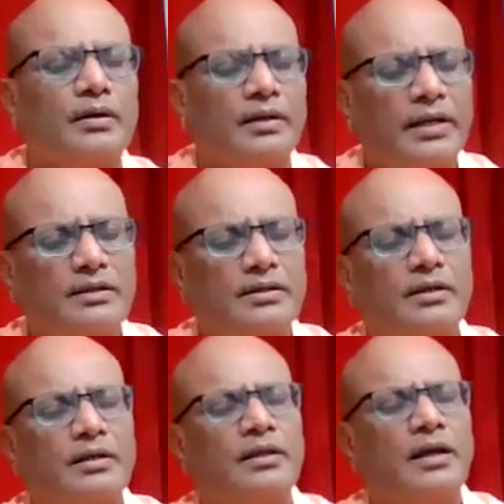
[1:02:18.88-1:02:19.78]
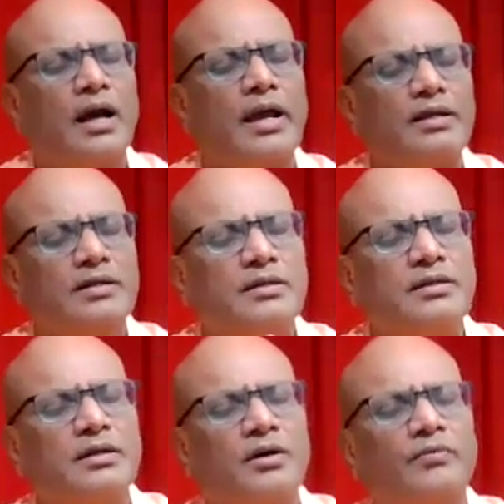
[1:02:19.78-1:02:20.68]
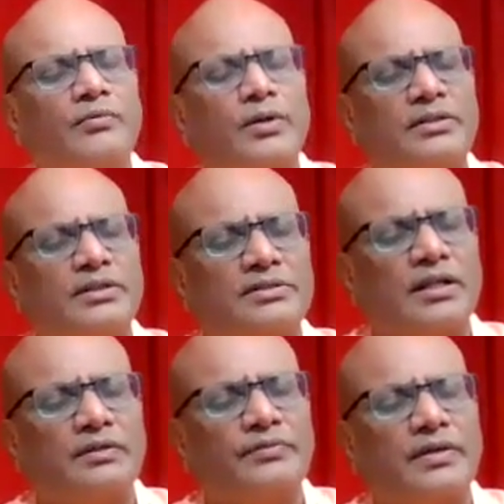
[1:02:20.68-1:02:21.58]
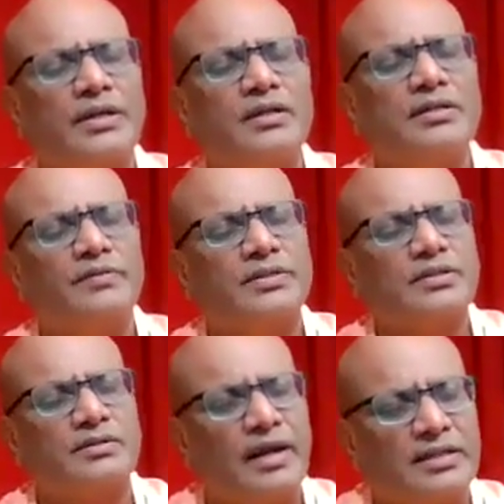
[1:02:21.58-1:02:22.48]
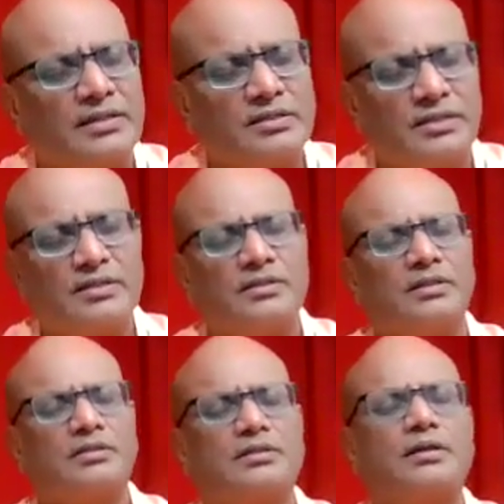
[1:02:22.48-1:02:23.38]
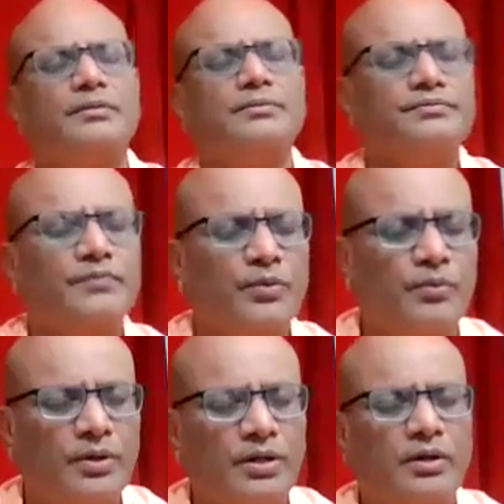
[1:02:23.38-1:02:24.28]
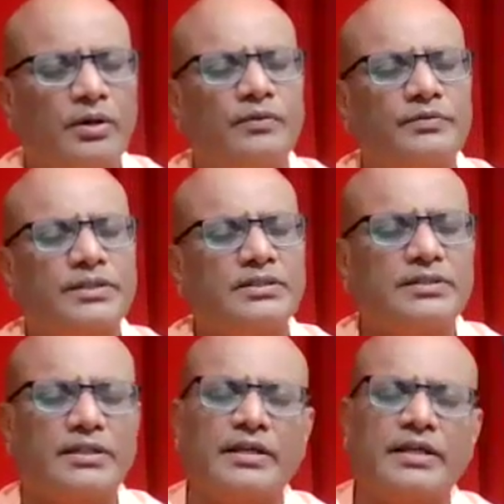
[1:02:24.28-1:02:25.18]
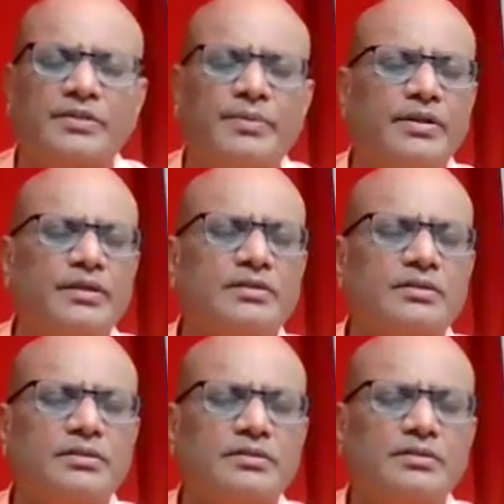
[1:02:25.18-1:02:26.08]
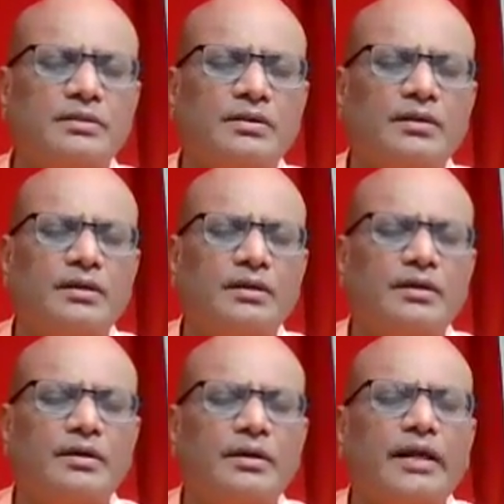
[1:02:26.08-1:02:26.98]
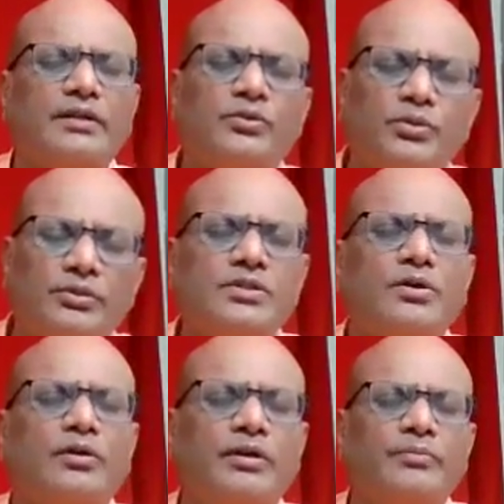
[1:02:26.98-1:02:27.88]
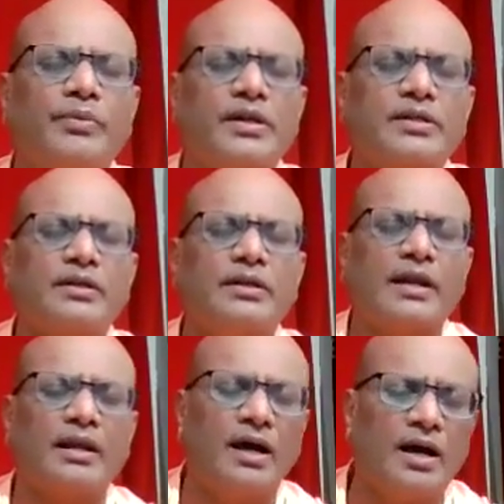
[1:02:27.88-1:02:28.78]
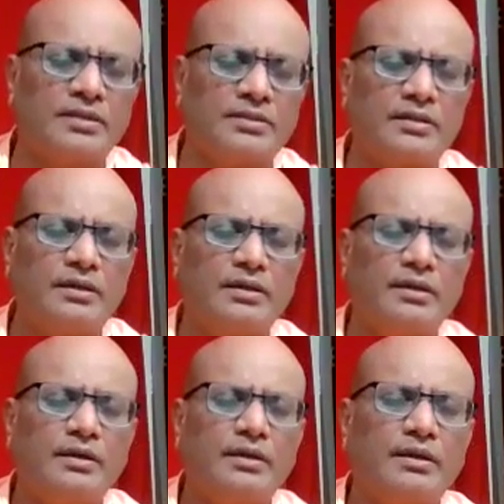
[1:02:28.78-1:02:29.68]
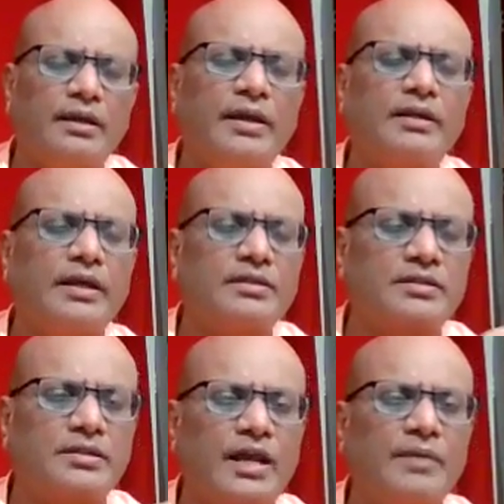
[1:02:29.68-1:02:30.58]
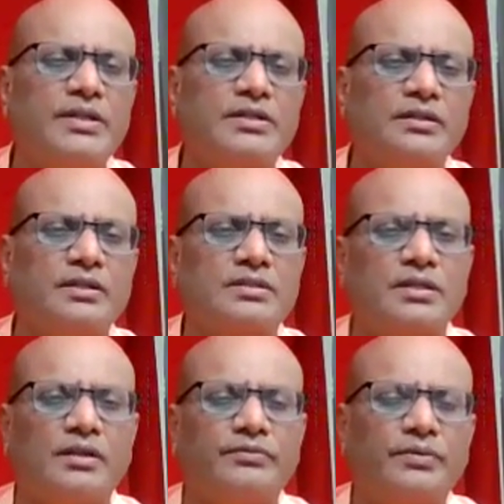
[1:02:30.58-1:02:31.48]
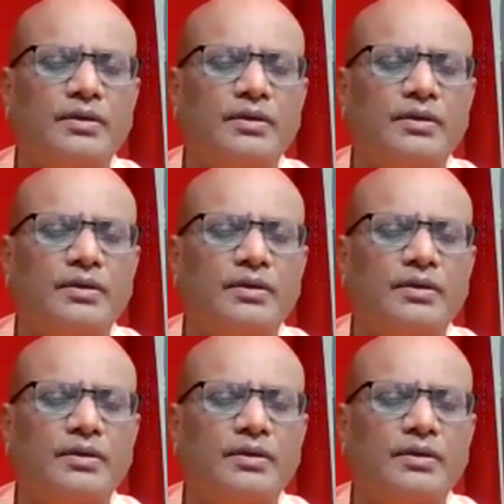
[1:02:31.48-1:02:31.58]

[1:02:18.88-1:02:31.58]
get the idea of what the self is, which transcends this world of sensate experiences. And through this contemplation, at last, get established in the self.